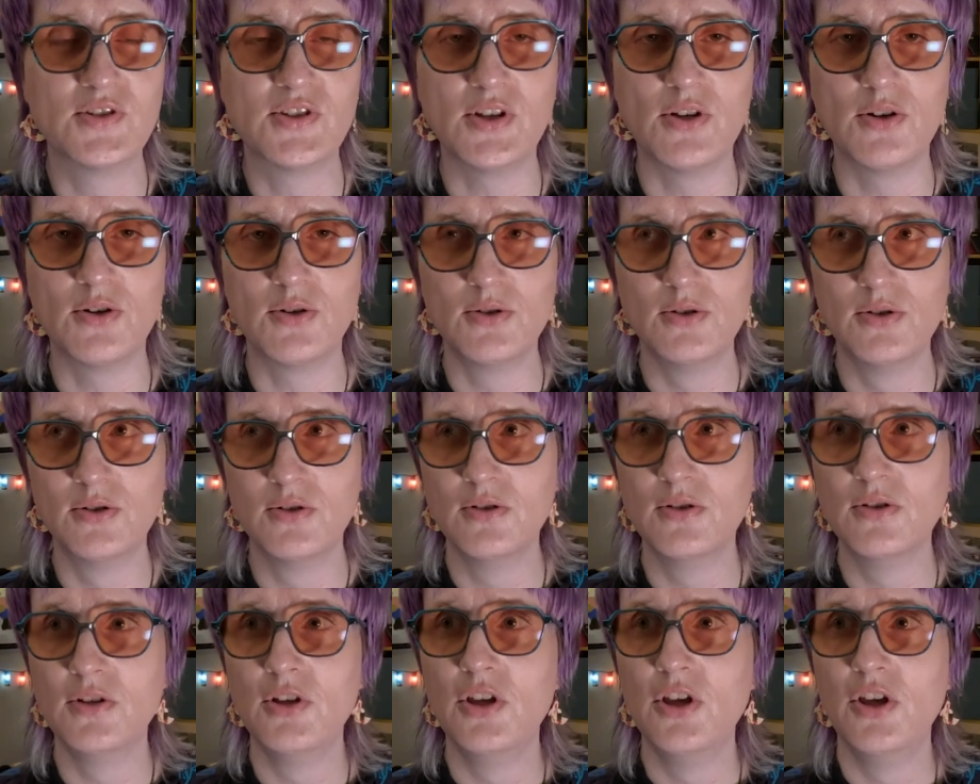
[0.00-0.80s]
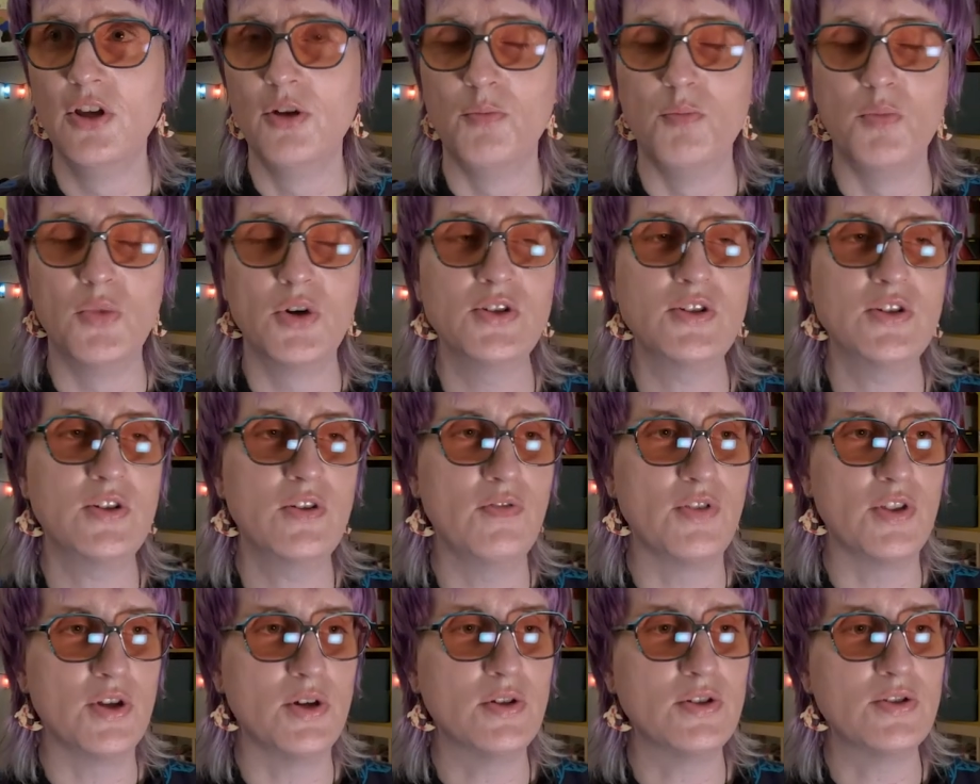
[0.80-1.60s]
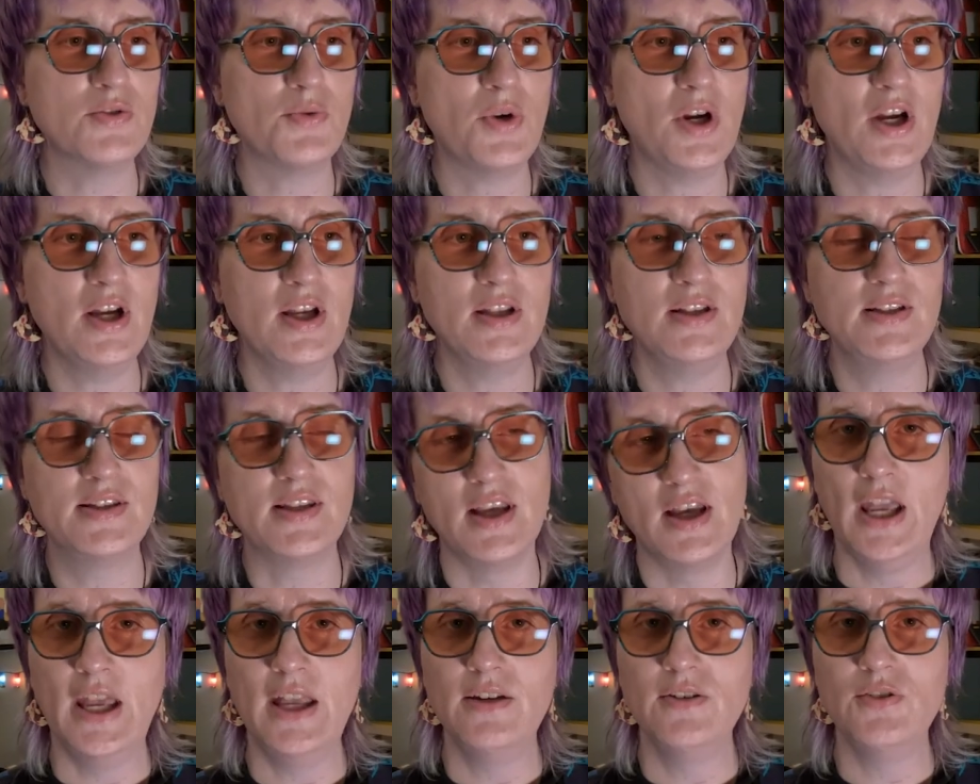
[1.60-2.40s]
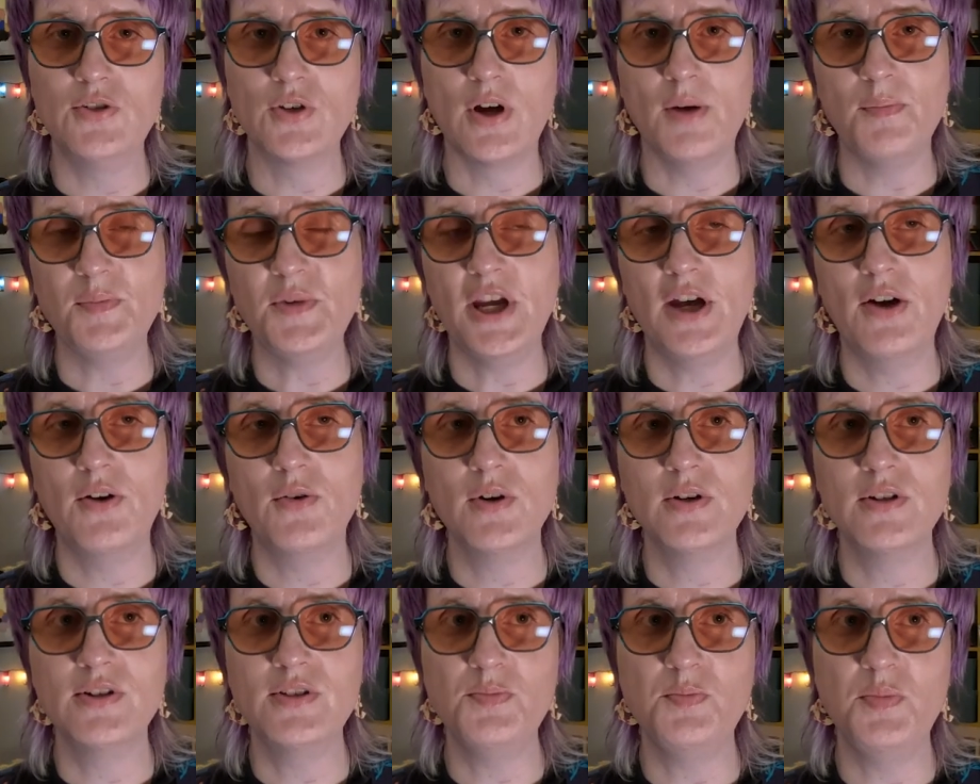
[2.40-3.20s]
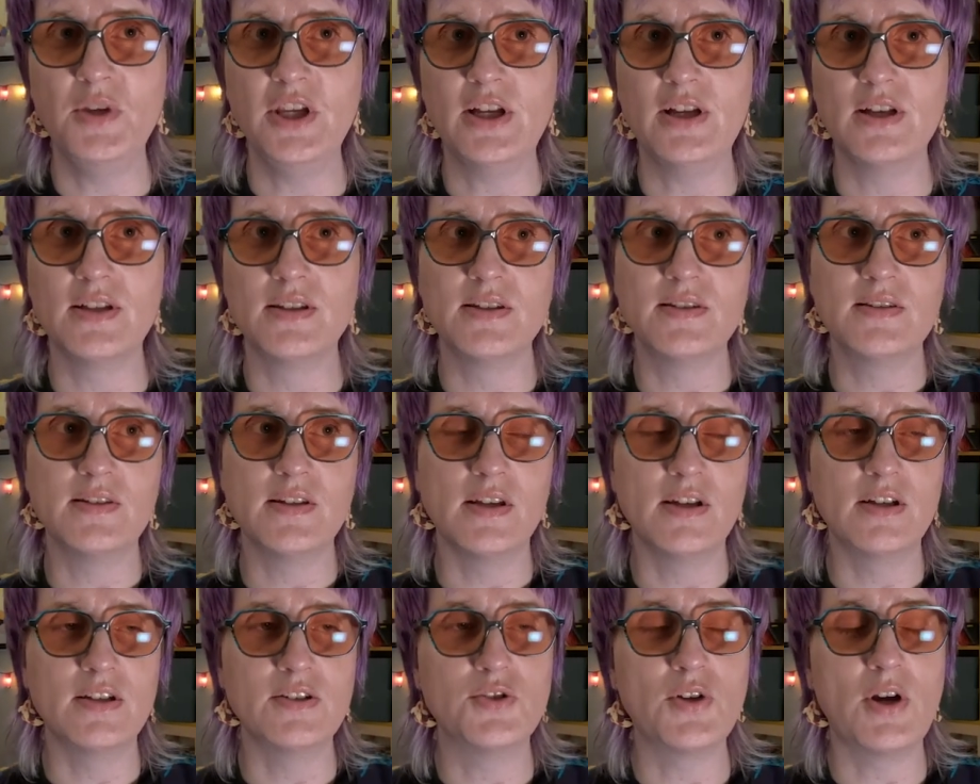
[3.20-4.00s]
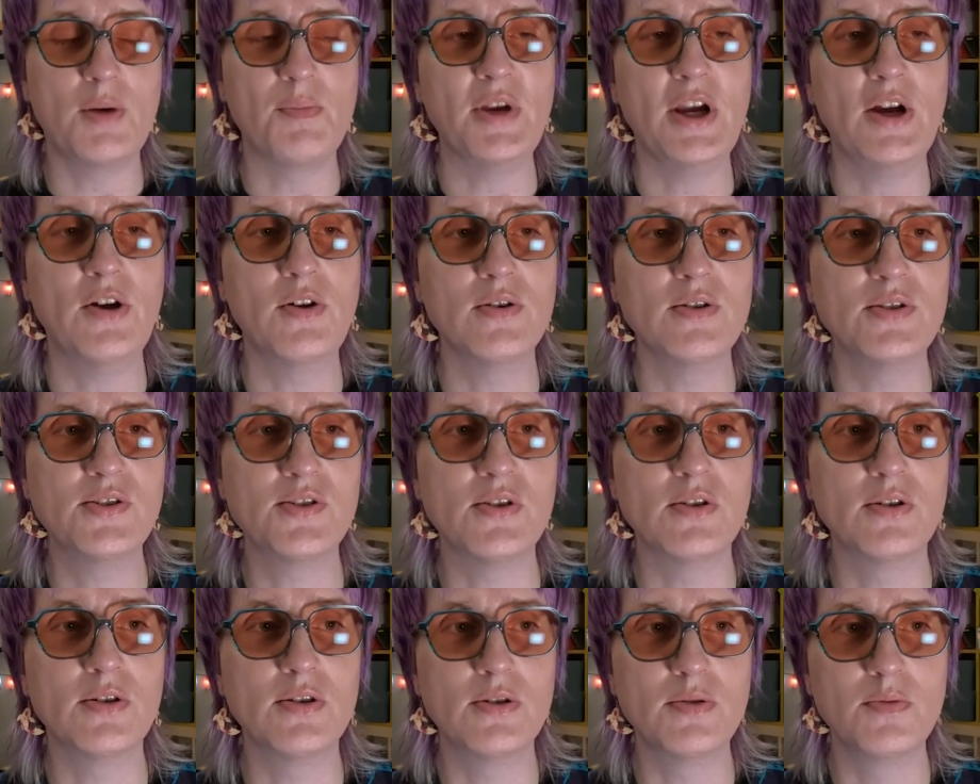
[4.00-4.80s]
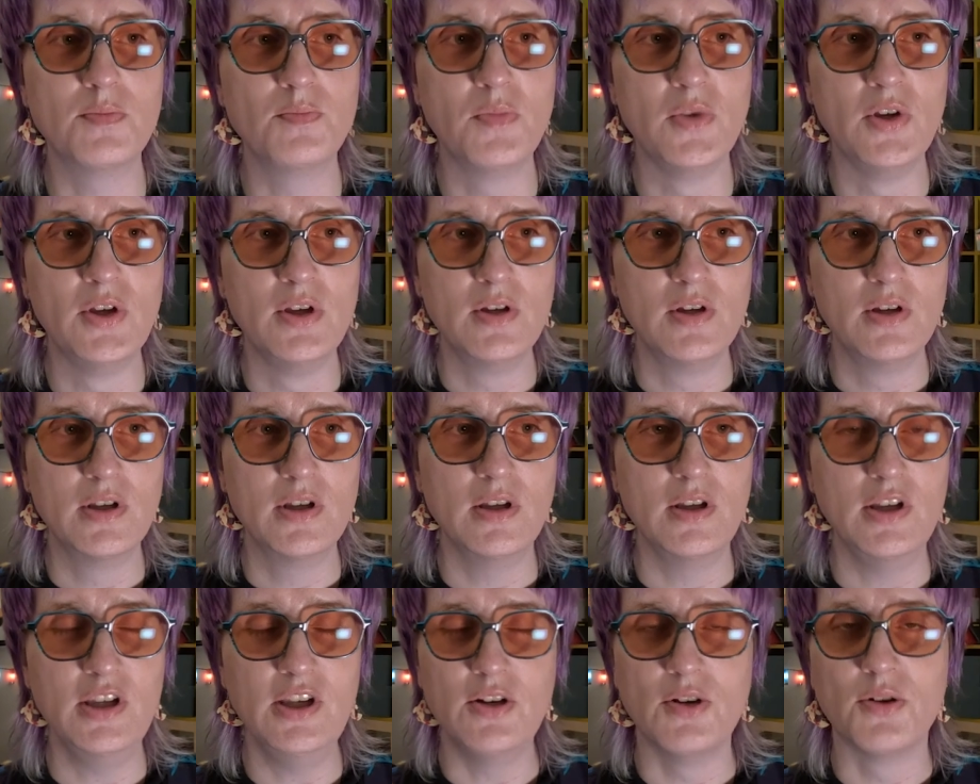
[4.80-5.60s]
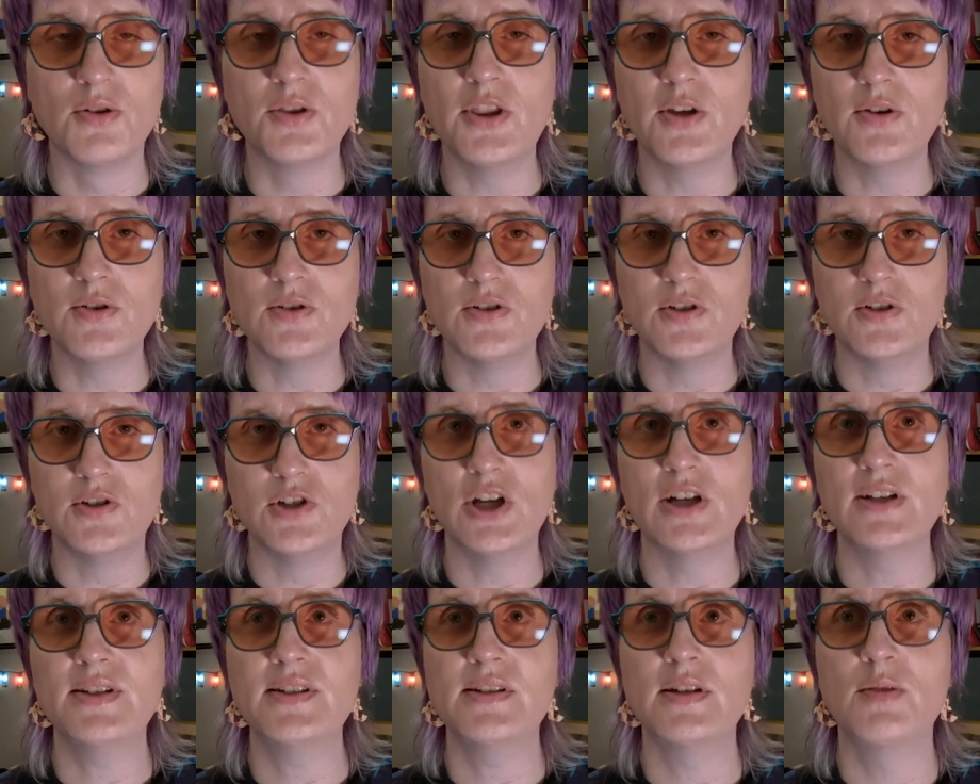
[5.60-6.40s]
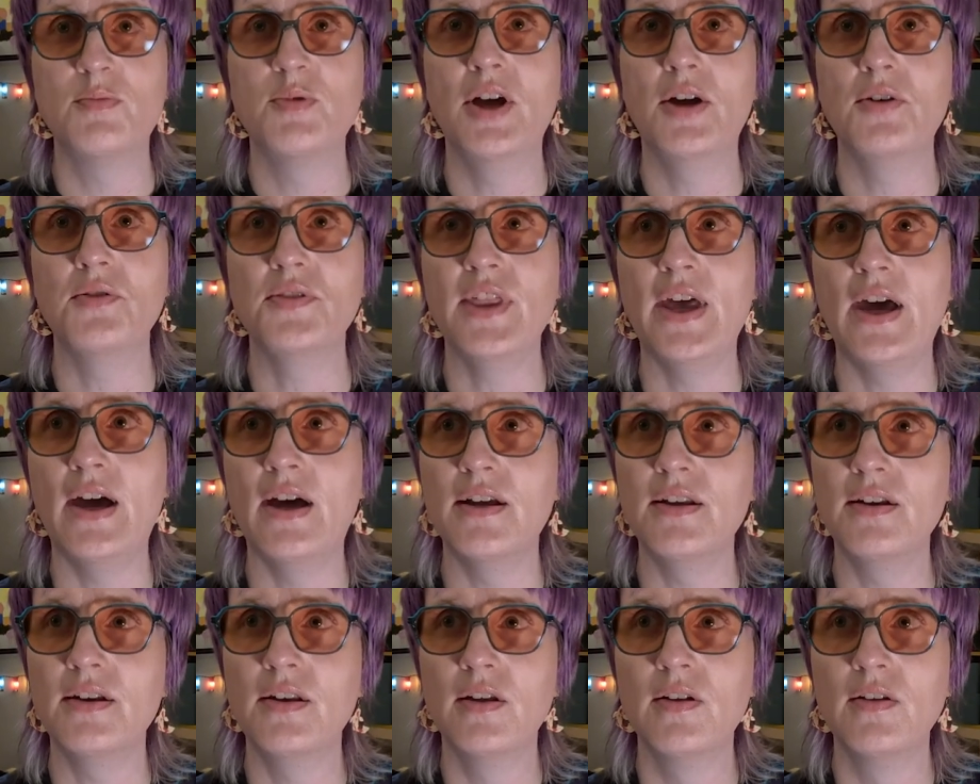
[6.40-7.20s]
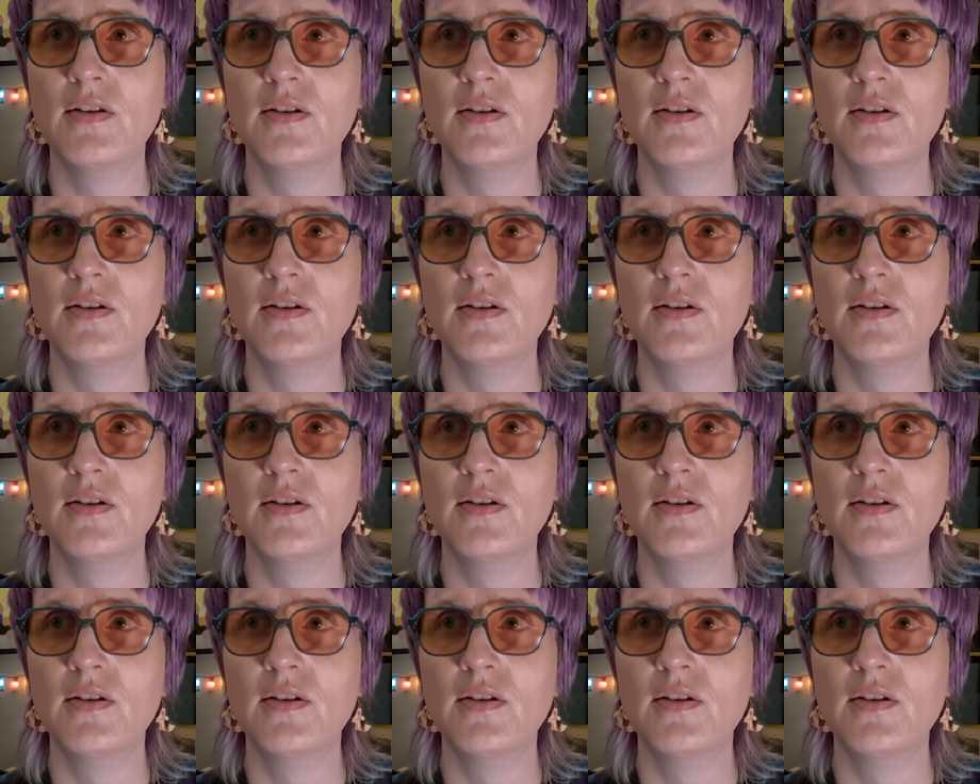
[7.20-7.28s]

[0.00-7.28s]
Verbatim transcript: so most of those rides and drop towers, because uh, drop towers are, you know, they're just about that